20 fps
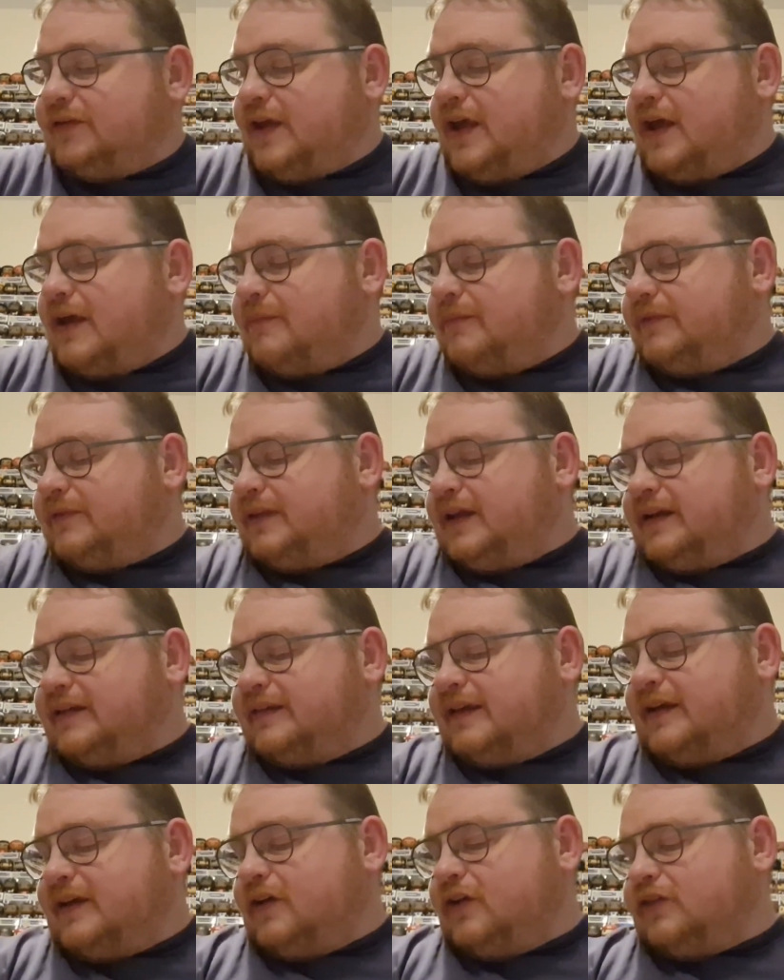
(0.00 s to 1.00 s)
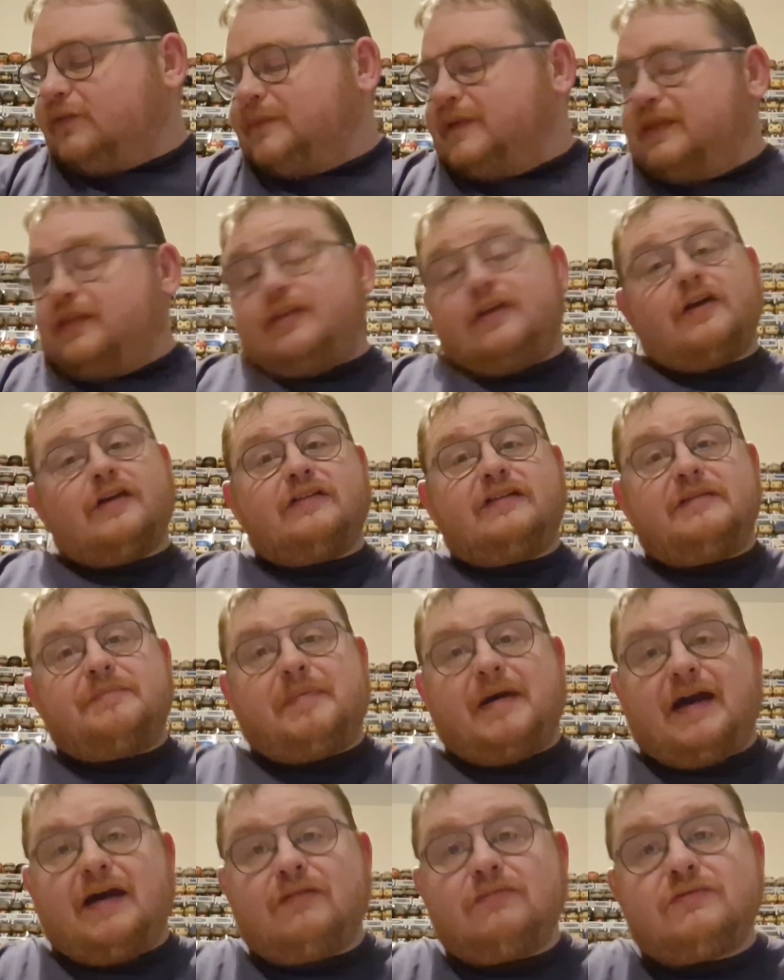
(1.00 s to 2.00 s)
It's like I say, cost me
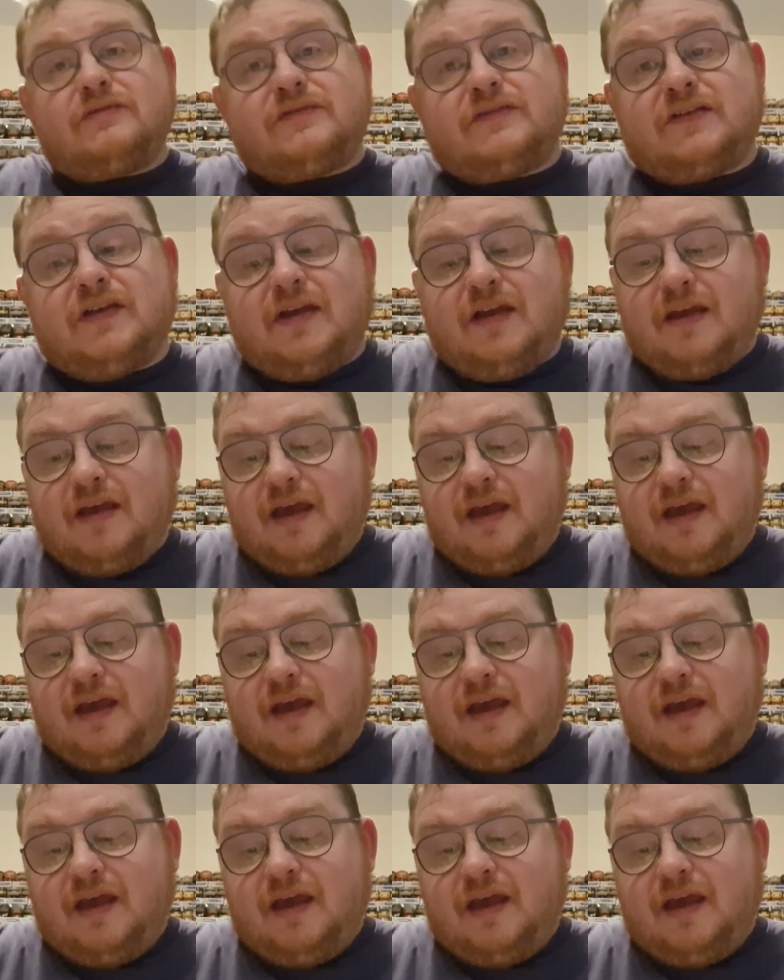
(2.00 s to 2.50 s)
£30,